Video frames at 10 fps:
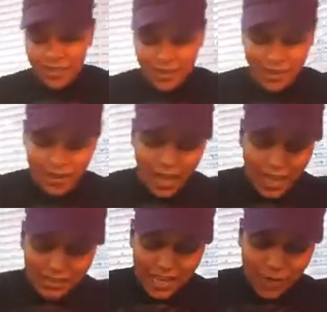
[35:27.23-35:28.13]
I
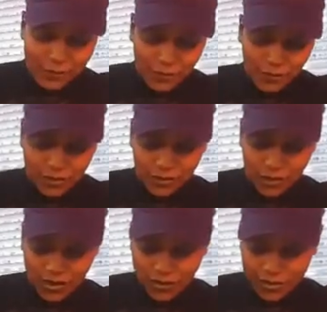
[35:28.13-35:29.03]
topped it with the
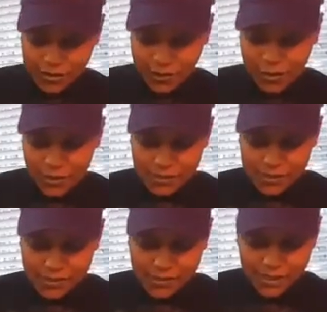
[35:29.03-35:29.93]
currants, the
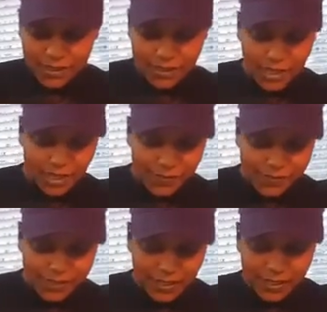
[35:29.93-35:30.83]
pumpkin seed, the hemp
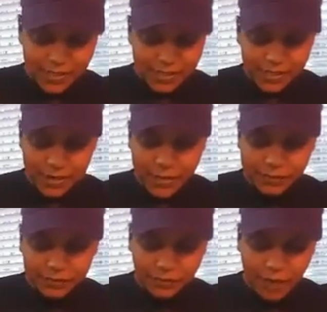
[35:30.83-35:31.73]
seeds,
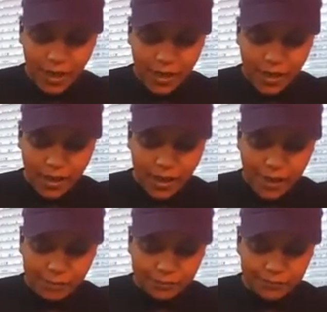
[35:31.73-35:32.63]

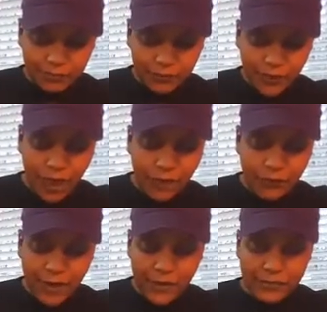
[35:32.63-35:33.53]
my
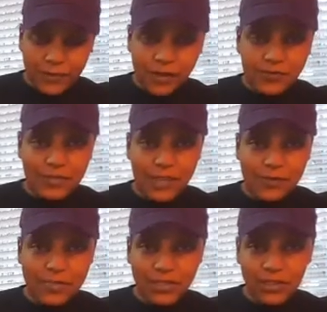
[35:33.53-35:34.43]
alfalfa. If Deb
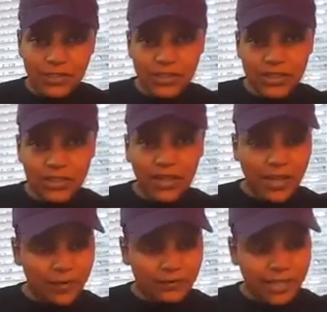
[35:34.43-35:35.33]
is still here, she doesn't like
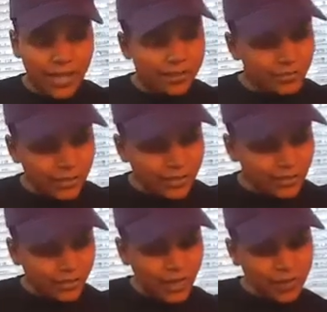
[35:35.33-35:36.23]
avocado. That's
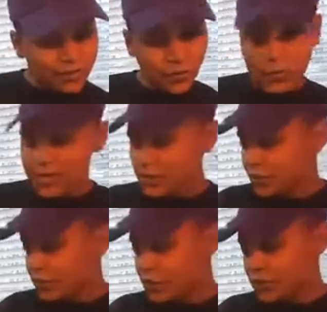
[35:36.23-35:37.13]
okay. Nobody's going
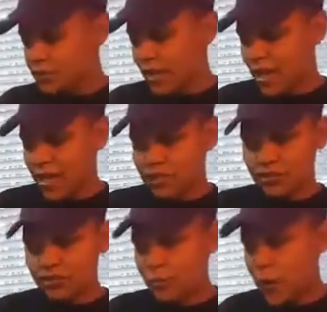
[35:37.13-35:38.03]
to force you to add it.
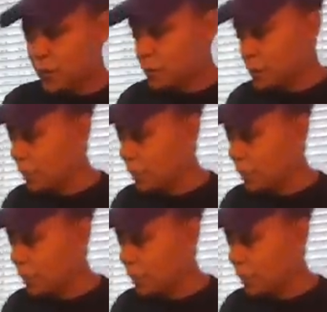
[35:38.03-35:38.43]
You're grown.